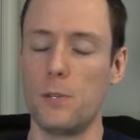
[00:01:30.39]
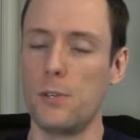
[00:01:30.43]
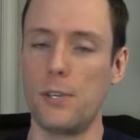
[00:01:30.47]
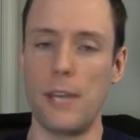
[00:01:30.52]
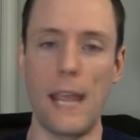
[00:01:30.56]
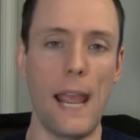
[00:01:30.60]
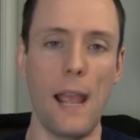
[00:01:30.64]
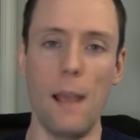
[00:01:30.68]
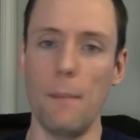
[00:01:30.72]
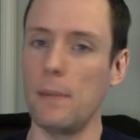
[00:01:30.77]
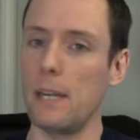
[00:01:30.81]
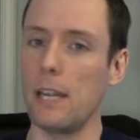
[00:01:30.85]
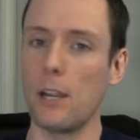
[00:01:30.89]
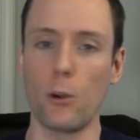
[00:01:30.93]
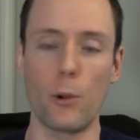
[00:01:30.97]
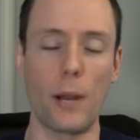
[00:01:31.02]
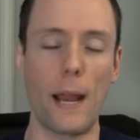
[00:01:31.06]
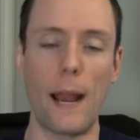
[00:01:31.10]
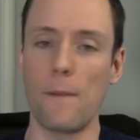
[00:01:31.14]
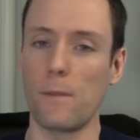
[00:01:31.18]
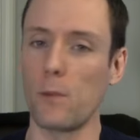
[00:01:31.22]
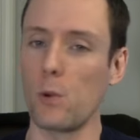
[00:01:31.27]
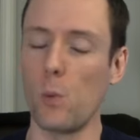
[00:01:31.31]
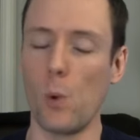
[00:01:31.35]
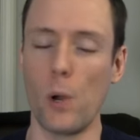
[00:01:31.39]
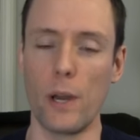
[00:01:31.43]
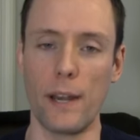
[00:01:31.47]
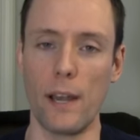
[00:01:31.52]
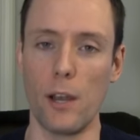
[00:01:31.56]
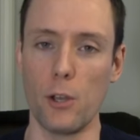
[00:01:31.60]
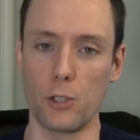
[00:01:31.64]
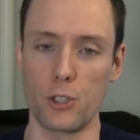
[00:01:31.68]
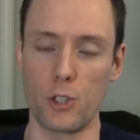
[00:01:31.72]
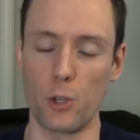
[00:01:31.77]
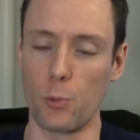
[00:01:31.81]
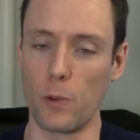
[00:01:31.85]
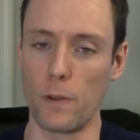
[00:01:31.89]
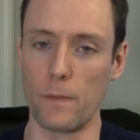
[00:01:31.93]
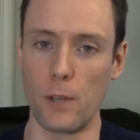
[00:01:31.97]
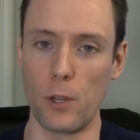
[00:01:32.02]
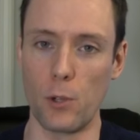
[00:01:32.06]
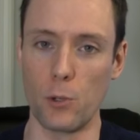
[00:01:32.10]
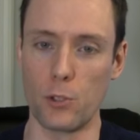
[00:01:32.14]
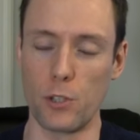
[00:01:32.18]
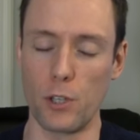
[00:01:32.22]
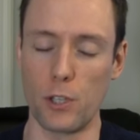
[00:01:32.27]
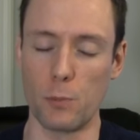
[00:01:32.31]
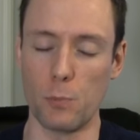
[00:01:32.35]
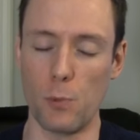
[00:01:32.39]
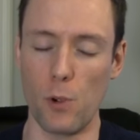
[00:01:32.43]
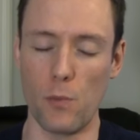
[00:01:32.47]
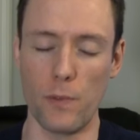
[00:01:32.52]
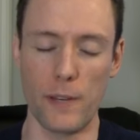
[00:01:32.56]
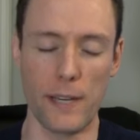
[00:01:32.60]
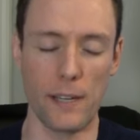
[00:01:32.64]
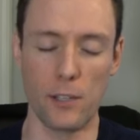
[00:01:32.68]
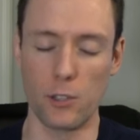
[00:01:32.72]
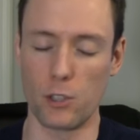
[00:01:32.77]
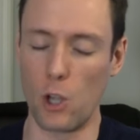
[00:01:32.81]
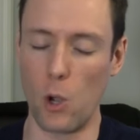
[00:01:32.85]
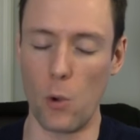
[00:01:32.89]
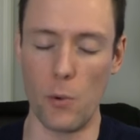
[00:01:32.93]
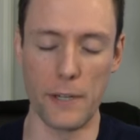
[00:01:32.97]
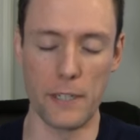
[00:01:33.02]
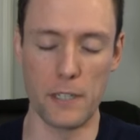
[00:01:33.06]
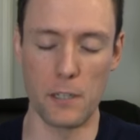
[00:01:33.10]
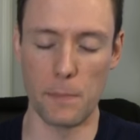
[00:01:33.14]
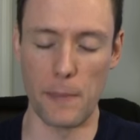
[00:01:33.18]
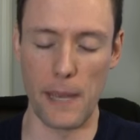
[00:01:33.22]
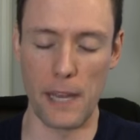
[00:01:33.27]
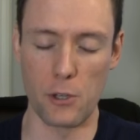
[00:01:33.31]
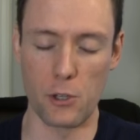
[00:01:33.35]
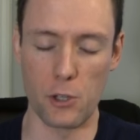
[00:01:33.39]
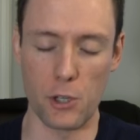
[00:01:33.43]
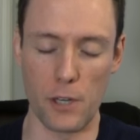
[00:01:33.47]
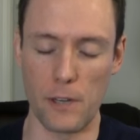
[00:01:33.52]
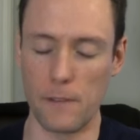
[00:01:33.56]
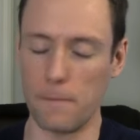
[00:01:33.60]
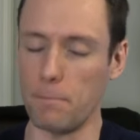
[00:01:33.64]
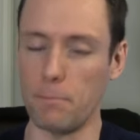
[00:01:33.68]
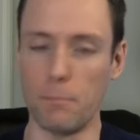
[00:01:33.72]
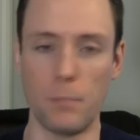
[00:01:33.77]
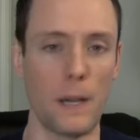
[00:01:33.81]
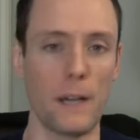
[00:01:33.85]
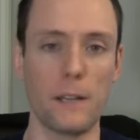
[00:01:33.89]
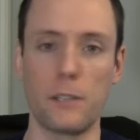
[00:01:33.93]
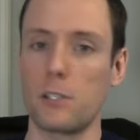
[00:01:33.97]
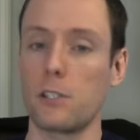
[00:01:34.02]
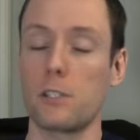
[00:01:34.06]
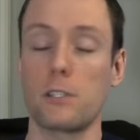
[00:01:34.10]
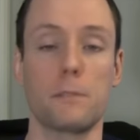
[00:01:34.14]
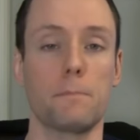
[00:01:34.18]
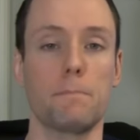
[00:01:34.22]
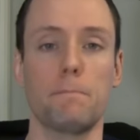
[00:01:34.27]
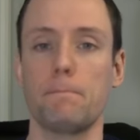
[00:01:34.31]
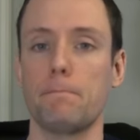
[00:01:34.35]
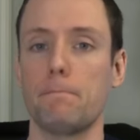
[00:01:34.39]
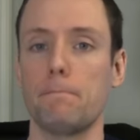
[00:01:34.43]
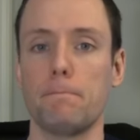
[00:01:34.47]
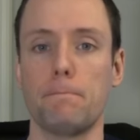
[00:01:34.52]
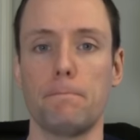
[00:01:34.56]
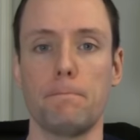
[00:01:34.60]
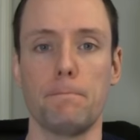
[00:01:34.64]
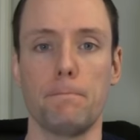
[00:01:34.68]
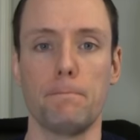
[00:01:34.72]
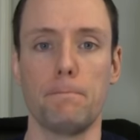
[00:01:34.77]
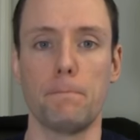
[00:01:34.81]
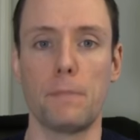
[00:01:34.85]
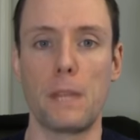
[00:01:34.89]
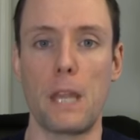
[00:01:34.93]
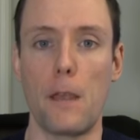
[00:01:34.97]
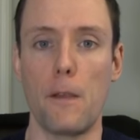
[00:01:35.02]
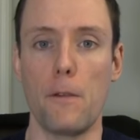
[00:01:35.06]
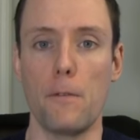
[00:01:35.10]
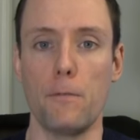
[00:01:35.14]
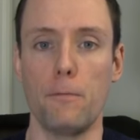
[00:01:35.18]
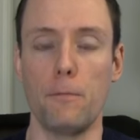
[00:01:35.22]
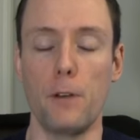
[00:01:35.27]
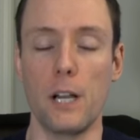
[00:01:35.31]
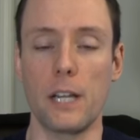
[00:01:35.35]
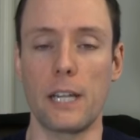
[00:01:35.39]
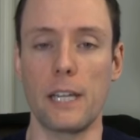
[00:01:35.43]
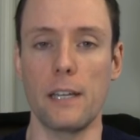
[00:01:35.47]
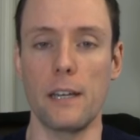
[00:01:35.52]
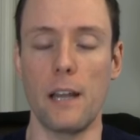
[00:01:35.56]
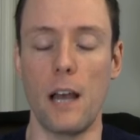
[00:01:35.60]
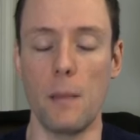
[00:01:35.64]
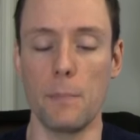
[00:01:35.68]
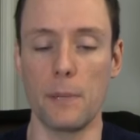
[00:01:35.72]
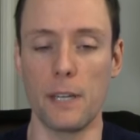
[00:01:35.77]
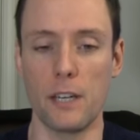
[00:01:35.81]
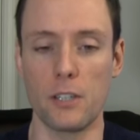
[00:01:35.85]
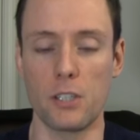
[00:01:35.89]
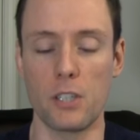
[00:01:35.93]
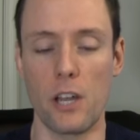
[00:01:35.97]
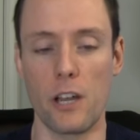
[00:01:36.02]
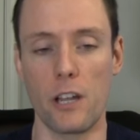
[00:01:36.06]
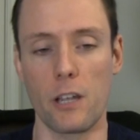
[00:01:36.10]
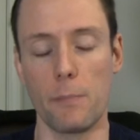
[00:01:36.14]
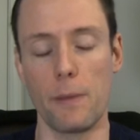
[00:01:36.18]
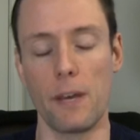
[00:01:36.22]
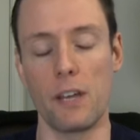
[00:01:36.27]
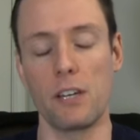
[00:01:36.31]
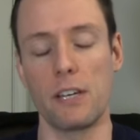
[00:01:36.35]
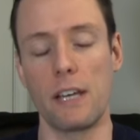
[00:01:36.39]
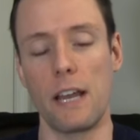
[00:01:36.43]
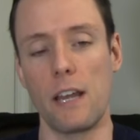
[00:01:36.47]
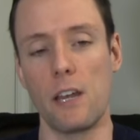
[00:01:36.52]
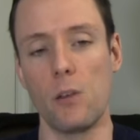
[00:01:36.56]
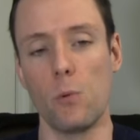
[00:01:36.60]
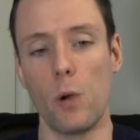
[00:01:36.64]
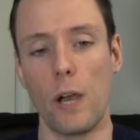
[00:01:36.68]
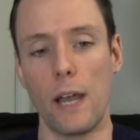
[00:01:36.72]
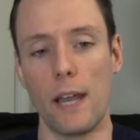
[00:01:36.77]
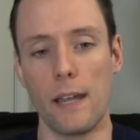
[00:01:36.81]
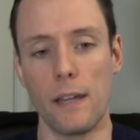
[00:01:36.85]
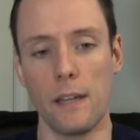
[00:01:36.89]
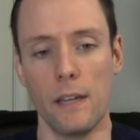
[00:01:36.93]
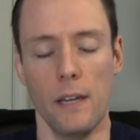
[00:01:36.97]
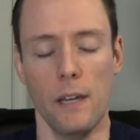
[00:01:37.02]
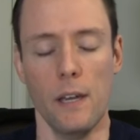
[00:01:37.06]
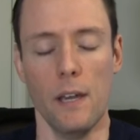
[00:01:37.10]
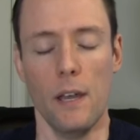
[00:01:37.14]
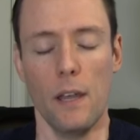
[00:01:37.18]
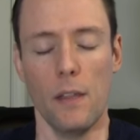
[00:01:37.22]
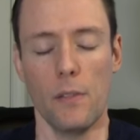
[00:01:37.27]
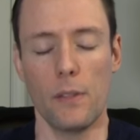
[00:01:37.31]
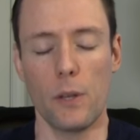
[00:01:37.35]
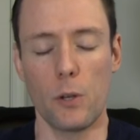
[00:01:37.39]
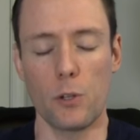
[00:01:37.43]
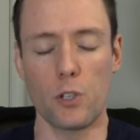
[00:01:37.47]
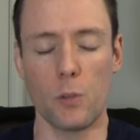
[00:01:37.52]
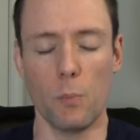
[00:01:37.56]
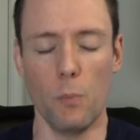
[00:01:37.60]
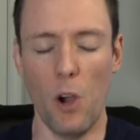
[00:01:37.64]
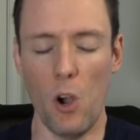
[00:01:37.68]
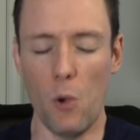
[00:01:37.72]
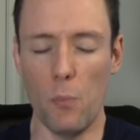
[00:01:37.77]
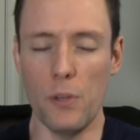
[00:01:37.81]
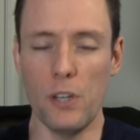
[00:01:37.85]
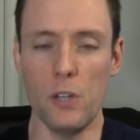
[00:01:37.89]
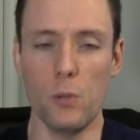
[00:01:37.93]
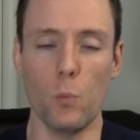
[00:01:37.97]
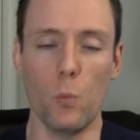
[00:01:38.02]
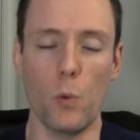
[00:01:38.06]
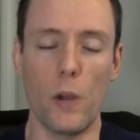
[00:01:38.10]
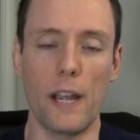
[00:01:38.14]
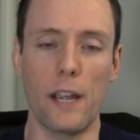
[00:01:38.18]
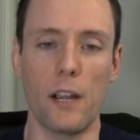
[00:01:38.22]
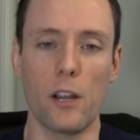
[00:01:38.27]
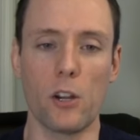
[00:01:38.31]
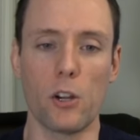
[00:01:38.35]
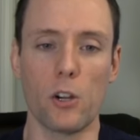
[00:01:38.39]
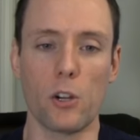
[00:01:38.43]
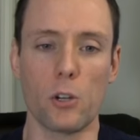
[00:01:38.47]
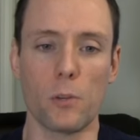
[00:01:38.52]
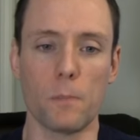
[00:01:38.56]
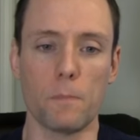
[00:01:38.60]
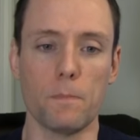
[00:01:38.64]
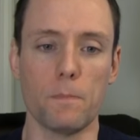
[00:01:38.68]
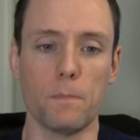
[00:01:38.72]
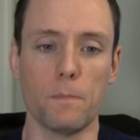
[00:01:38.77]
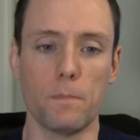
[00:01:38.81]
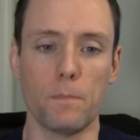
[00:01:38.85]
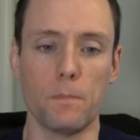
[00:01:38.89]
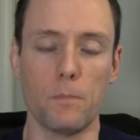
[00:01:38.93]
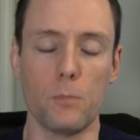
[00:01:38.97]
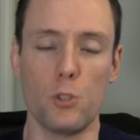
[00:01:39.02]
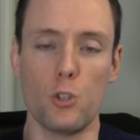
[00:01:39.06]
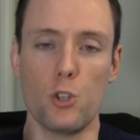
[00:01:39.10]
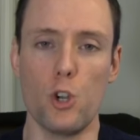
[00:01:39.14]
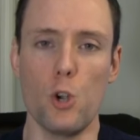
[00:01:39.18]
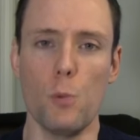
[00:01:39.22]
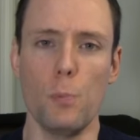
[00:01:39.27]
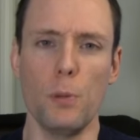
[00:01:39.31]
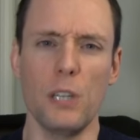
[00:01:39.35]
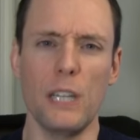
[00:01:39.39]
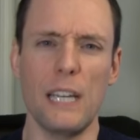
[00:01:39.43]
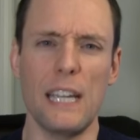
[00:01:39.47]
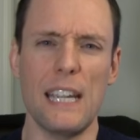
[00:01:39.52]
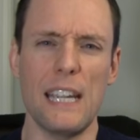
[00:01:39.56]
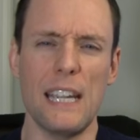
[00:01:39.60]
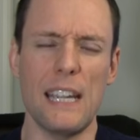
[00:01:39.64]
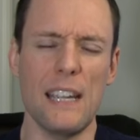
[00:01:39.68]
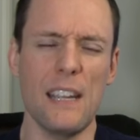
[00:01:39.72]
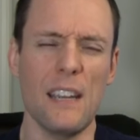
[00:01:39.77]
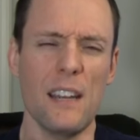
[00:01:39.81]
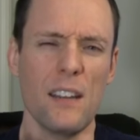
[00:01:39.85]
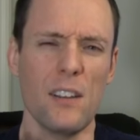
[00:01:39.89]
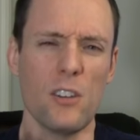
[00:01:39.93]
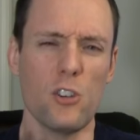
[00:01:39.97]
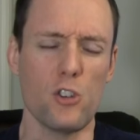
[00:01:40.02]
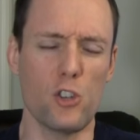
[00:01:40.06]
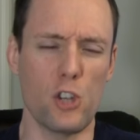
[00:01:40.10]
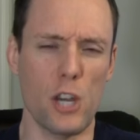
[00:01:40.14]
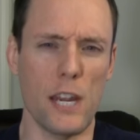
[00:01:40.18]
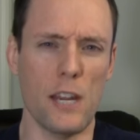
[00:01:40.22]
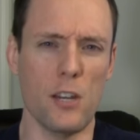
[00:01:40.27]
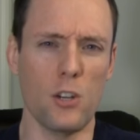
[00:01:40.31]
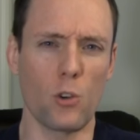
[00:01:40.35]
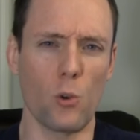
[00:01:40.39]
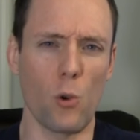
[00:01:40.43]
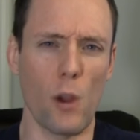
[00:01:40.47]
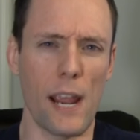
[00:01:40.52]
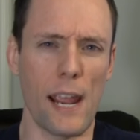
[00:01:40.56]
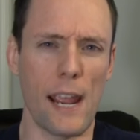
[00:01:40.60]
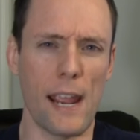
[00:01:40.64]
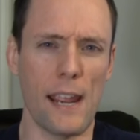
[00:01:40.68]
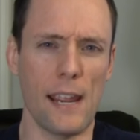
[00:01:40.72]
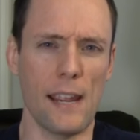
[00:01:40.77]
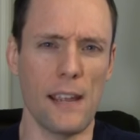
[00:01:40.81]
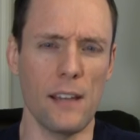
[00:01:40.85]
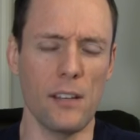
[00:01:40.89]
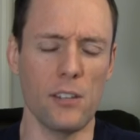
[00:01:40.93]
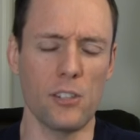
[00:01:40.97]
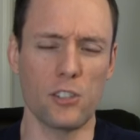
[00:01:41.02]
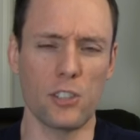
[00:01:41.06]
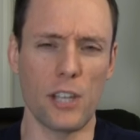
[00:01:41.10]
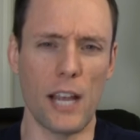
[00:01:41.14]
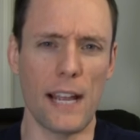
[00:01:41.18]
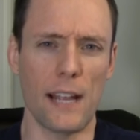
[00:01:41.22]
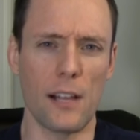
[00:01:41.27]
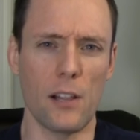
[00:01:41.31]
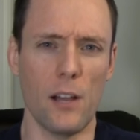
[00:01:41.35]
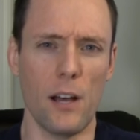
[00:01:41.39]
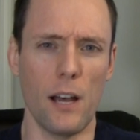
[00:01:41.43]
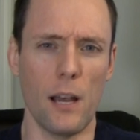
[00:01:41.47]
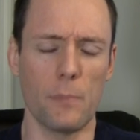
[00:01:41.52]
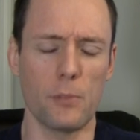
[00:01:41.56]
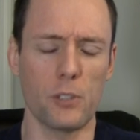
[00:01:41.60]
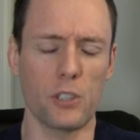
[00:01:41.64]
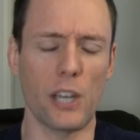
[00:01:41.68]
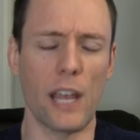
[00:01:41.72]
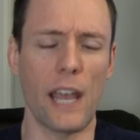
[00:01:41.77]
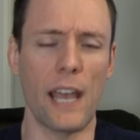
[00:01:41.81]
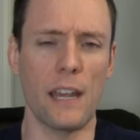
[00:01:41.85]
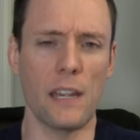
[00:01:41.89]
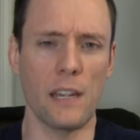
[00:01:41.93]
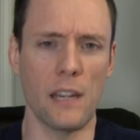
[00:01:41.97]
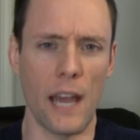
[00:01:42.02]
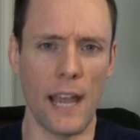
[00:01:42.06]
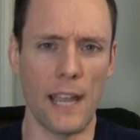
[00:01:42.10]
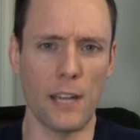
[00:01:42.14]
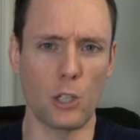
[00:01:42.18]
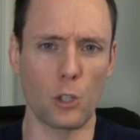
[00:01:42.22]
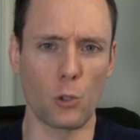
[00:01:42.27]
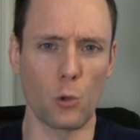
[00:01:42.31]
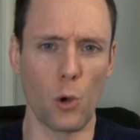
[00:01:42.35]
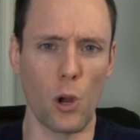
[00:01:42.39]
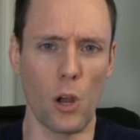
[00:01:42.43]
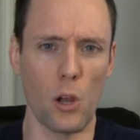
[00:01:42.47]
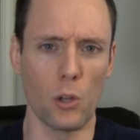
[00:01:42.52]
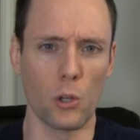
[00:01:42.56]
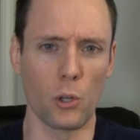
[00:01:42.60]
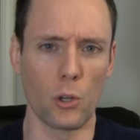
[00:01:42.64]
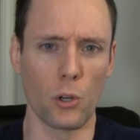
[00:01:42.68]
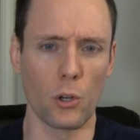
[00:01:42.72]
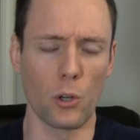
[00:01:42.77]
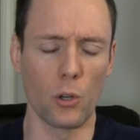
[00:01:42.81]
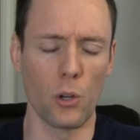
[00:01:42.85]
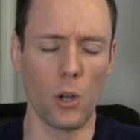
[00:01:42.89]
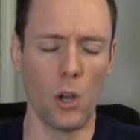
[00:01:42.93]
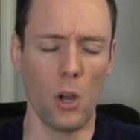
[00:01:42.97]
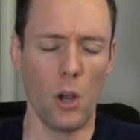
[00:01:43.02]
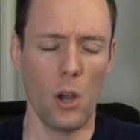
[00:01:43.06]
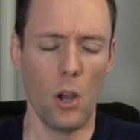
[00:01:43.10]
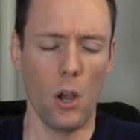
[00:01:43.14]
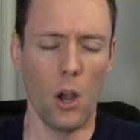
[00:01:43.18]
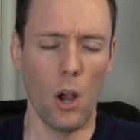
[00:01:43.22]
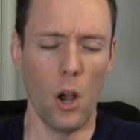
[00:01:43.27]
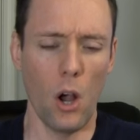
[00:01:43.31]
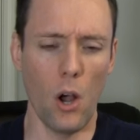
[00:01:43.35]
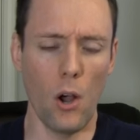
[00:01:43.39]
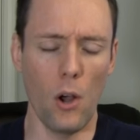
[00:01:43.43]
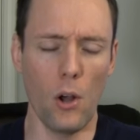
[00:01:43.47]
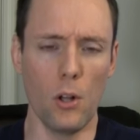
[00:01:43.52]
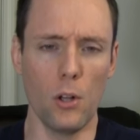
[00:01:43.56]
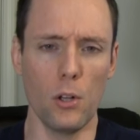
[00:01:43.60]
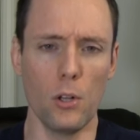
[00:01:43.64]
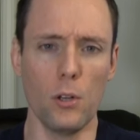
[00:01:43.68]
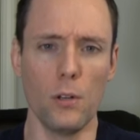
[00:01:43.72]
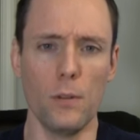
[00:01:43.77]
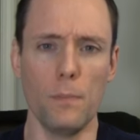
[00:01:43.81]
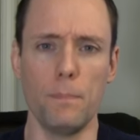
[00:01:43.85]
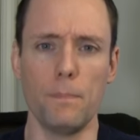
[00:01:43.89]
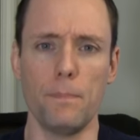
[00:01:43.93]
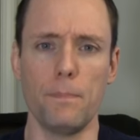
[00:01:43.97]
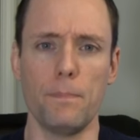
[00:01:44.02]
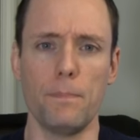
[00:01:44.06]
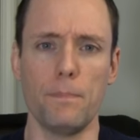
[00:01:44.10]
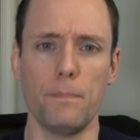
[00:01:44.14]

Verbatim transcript: damn near everyone else who reviews this movie is going to mention, but fuck it, I'm gonna talk about it anyway. There's a moment where Jubilee, Jean Grey, Cyclops, and Nightcrawler I'll